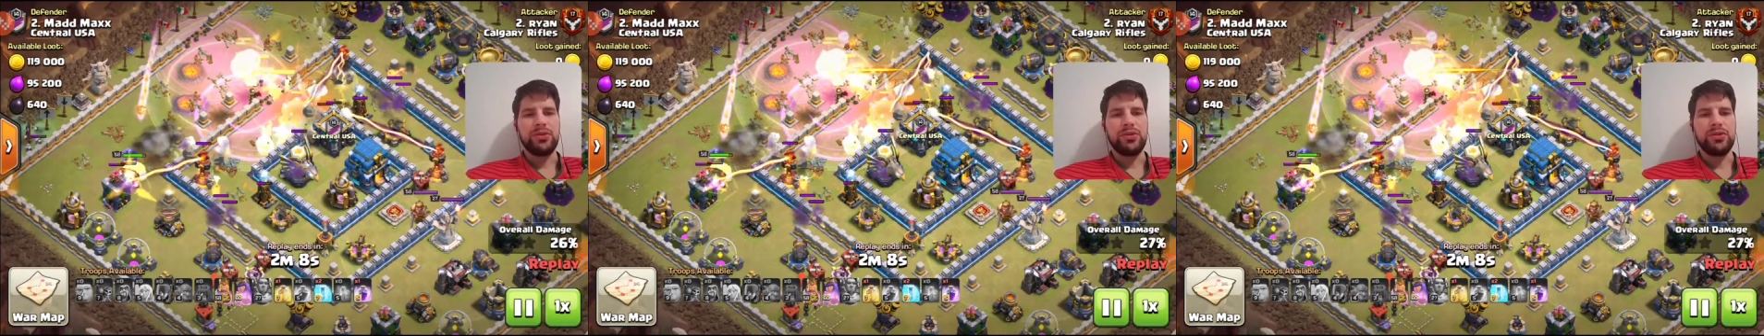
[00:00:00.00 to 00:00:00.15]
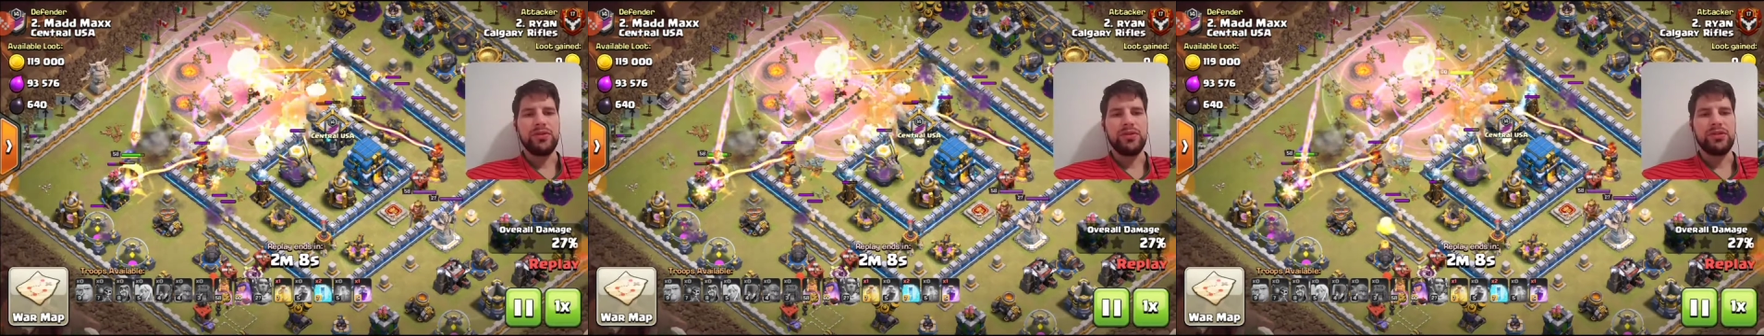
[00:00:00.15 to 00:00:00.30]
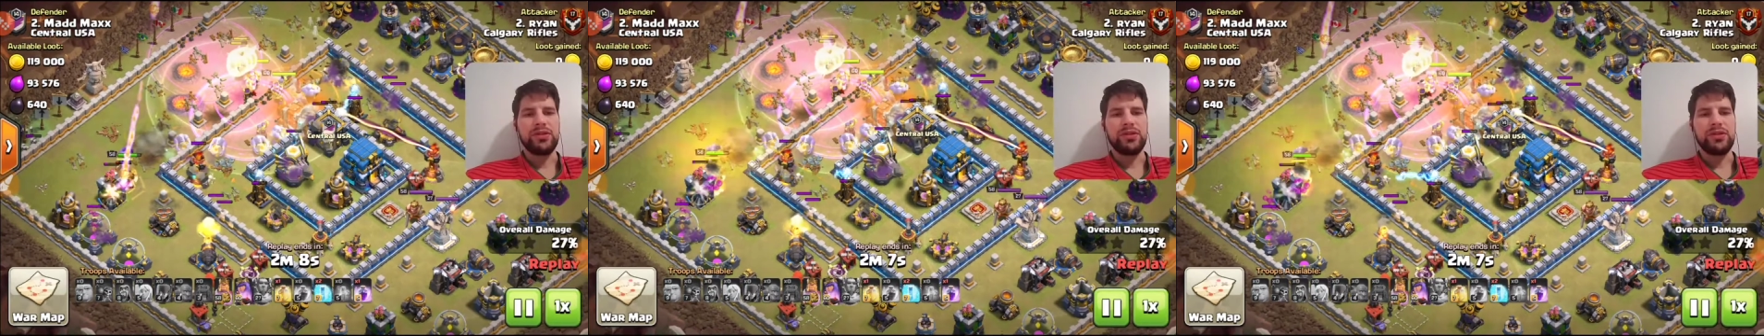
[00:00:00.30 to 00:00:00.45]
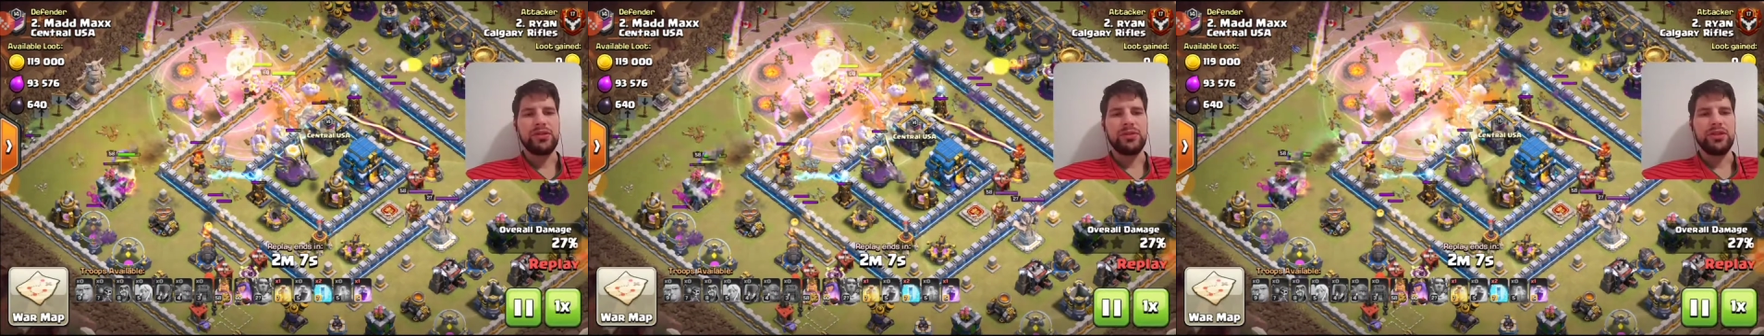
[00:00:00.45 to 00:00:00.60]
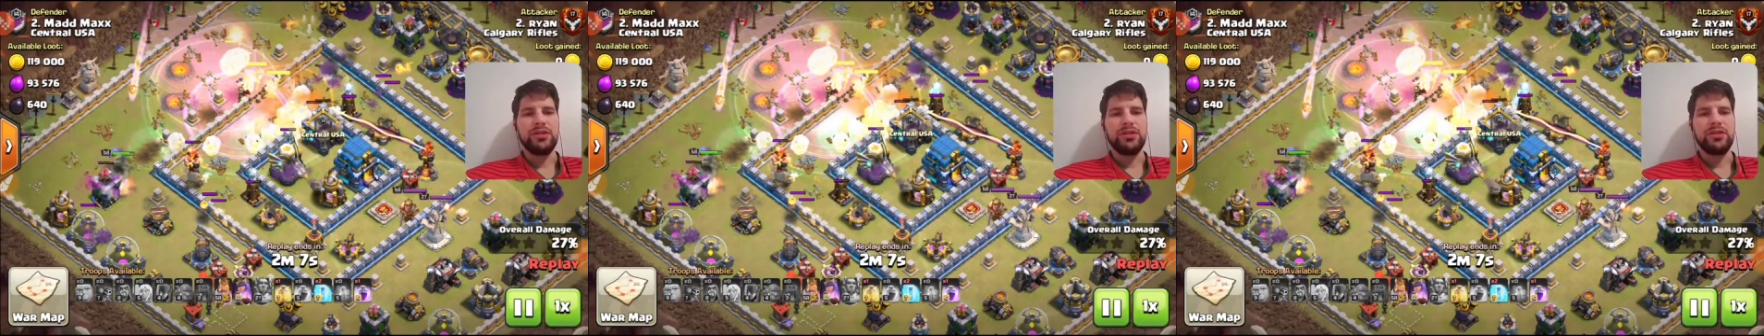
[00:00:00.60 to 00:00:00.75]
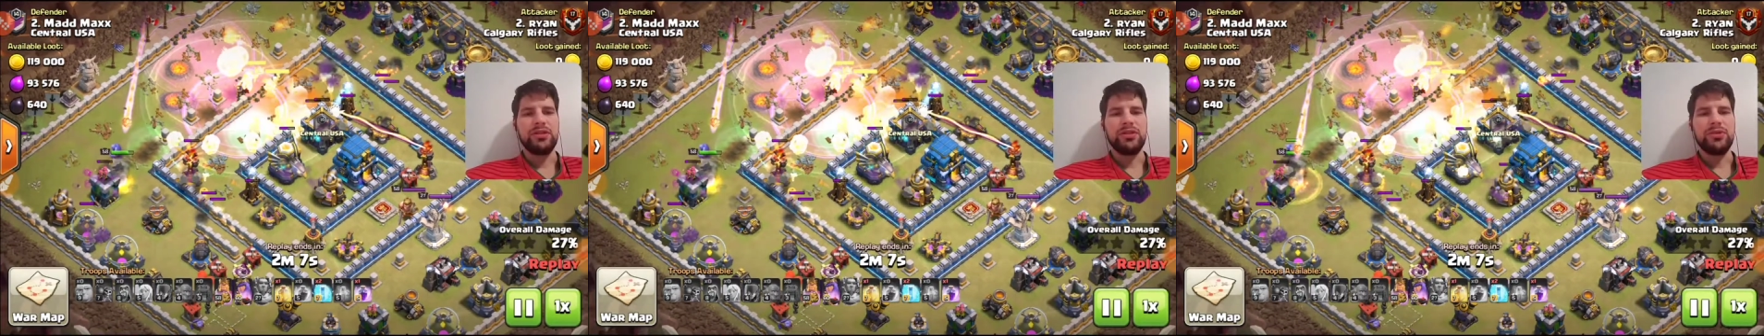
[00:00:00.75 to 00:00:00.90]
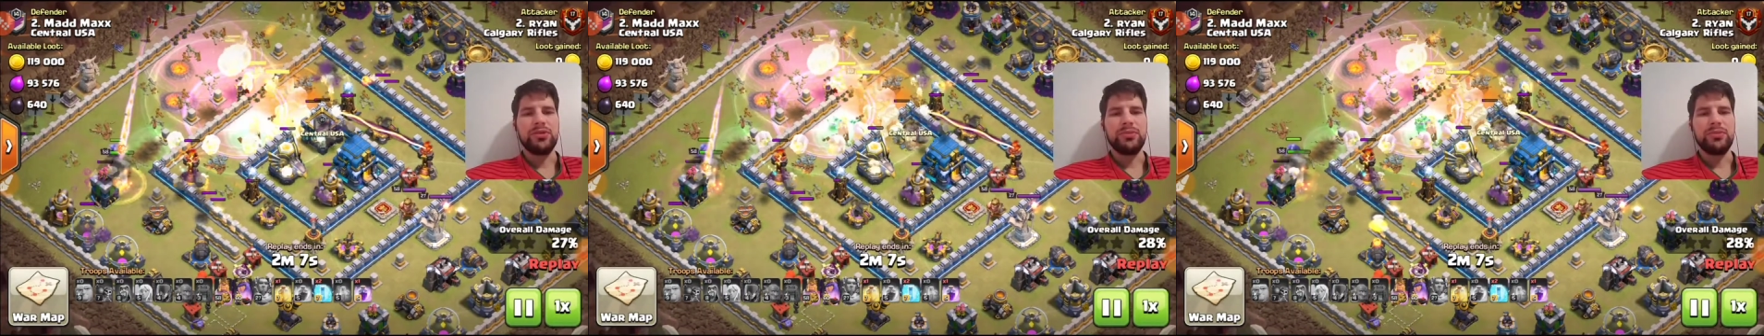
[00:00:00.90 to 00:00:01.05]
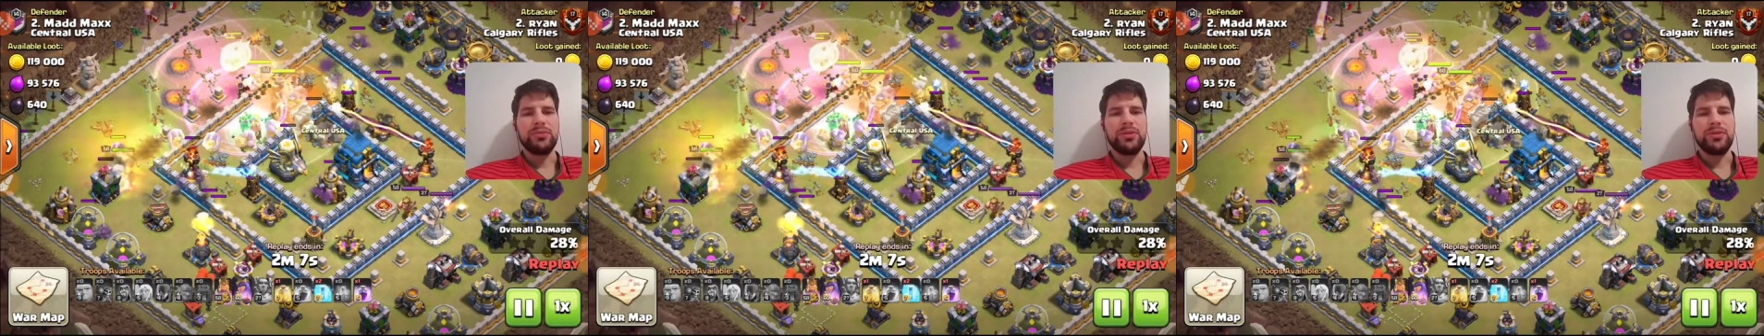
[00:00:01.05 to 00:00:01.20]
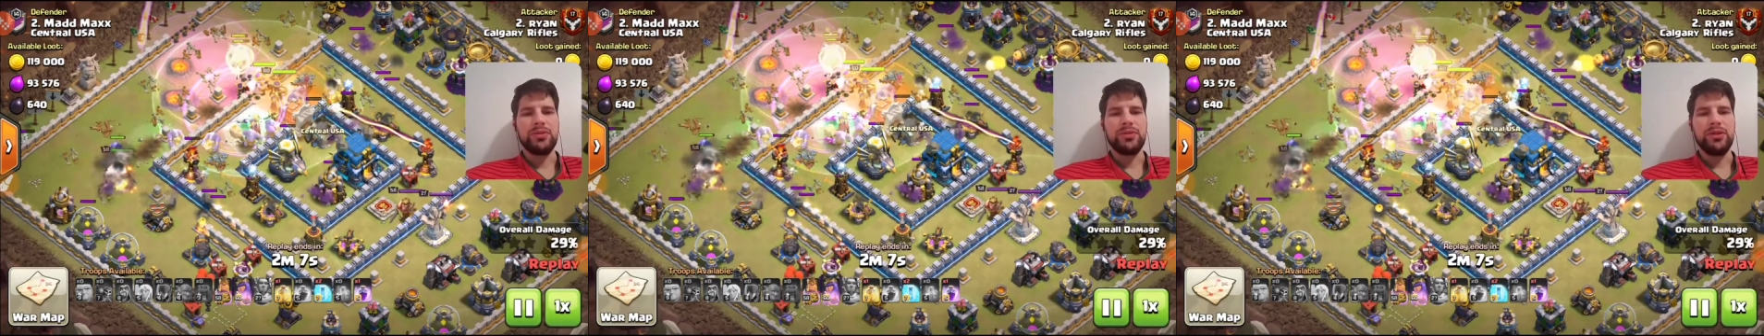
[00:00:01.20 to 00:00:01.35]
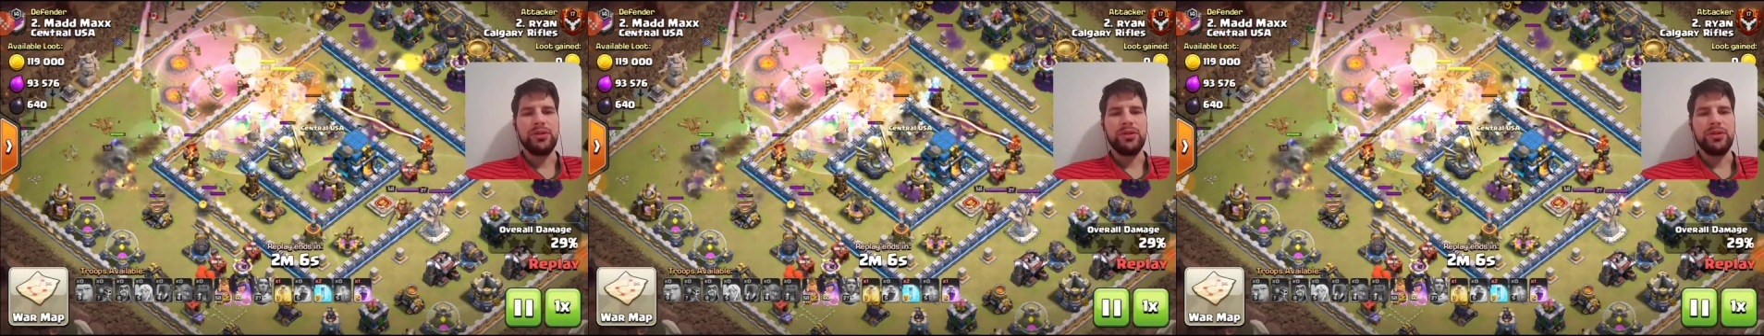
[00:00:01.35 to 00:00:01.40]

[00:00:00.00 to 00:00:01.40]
of his army did go in the middle,